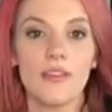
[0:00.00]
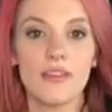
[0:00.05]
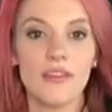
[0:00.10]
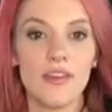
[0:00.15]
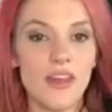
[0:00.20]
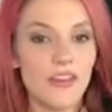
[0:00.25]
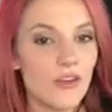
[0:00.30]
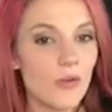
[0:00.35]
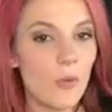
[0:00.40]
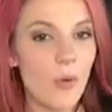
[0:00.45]
The
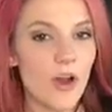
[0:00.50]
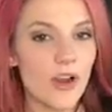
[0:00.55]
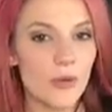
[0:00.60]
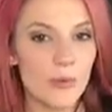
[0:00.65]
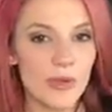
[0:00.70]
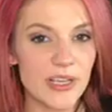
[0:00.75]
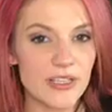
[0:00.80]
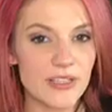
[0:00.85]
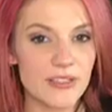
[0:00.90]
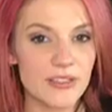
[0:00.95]
other
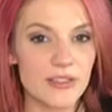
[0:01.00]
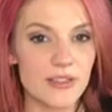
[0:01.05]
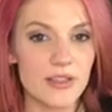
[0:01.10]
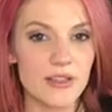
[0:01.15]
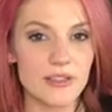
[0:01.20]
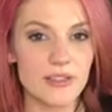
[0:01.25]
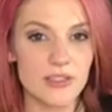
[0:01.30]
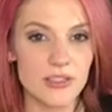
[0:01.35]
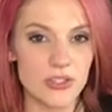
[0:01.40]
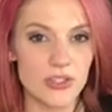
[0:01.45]
water-based
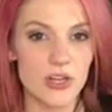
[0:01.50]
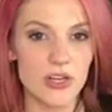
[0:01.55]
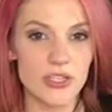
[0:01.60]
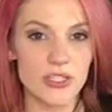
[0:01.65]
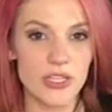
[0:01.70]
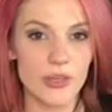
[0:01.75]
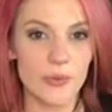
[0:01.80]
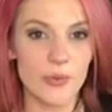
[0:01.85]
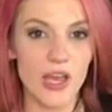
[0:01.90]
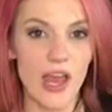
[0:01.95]
discharge
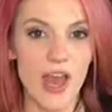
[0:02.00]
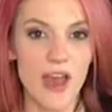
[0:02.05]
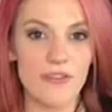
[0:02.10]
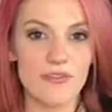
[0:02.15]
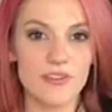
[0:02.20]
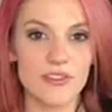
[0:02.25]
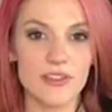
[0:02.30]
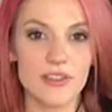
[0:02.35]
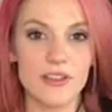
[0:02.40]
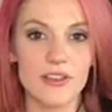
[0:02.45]
that we
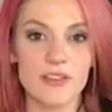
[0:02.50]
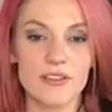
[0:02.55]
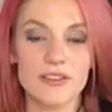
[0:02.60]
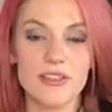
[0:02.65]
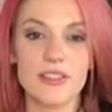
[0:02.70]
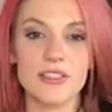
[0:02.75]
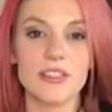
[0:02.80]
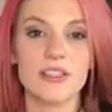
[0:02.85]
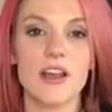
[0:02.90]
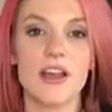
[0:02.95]
have is
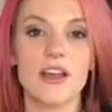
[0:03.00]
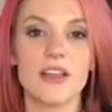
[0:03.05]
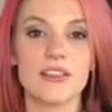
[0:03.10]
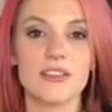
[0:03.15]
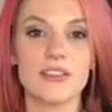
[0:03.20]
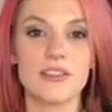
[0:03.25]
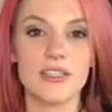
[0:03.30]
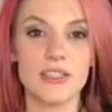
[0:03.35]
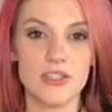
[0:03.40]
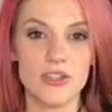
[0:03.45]

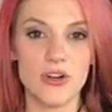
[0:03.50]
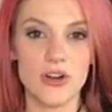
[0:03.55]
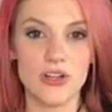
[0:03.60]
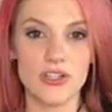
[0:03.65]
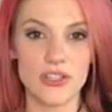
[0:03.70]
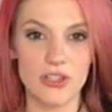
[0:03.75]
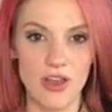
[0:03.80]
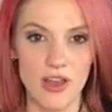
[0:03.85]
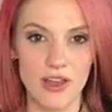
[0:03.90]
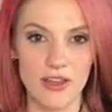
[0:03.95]
CCI's
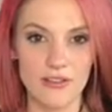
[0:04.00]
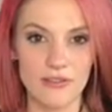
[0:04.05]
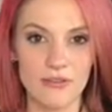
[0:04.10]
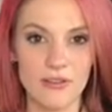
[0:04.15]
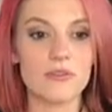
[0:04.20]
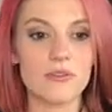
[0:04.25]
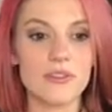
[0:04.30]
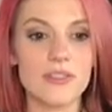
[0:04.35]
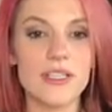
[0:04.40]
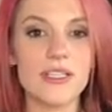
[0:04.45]
T-Charge line.
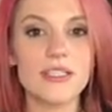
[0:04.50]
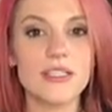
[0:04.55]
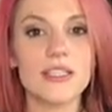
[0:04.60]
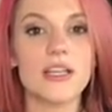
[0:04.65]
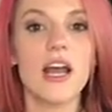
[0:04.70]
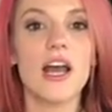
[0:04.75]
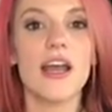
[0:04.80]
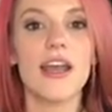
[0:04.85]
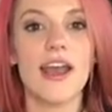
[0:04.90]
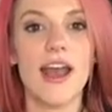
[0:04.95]

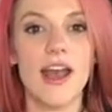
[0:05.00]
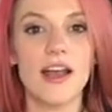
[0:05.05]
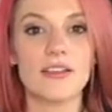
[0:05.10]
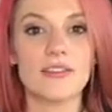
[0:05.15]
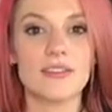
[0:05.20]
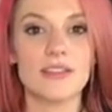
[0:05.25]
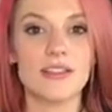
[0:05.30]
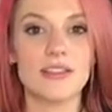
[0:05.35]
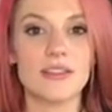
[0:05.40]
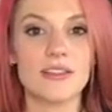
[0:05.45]
CCI
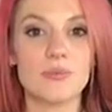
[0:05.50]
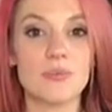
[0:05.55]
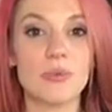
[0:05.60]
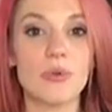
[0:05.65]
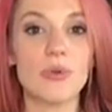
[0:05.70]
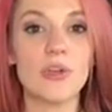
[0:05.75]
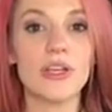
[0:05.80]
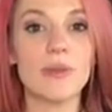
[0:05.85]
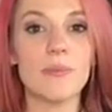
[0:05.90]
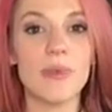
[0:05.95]
has these
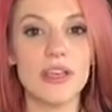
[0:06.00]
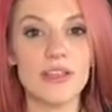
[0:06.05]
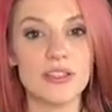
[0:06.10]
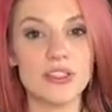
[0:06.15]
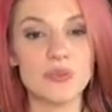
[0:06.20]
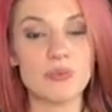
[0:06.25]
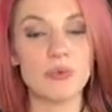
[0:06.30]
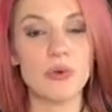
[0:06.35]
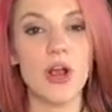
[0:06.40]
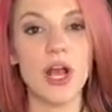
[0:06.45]

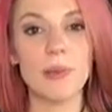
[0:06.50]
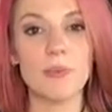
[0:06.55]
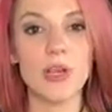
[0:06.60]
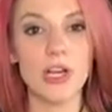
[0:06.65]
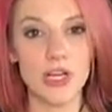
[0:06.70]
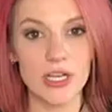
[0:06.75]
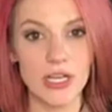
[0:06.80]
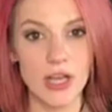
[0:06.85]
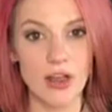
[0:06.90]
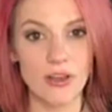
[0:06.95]
pre-mixed
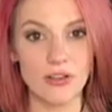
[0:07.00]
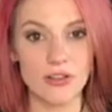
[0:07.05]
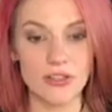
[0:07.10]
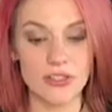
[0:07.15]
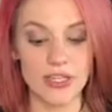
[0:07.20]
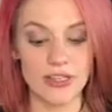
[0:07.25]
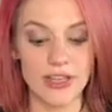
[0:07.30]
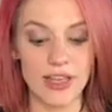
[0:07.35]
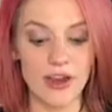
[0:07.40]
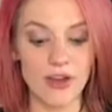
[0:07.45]
primary
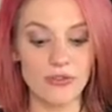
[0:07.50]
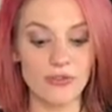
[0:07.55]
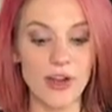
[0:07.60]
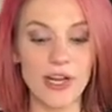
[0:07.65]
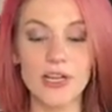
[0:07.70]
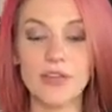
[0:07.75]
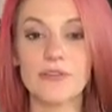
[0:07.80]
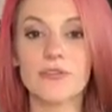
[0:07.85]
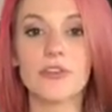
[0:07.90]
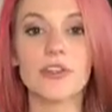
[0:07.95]
colors and they are
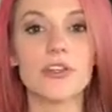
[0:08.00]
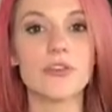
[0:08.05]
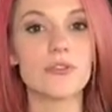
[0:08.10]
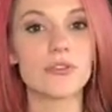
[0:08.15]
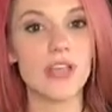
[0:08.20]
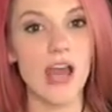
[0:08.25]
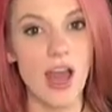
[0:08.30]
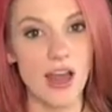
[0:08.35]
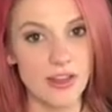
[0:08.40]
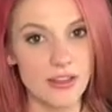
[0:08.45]
ready for
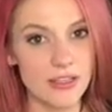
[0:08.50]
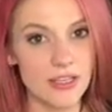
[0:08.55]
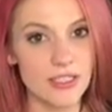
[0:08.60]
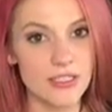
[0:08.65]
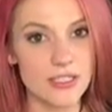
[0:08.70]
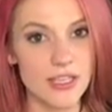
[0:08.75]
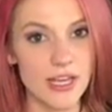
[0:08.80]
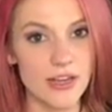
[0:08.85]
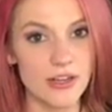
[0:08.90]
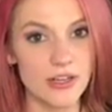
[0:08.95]
use out of the
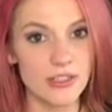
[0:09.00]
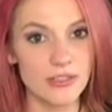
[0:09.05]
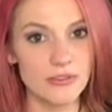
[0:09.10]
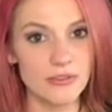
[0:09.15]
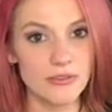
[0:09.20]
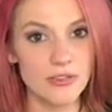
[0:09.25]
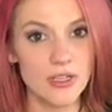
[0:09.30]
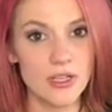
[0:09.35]
container.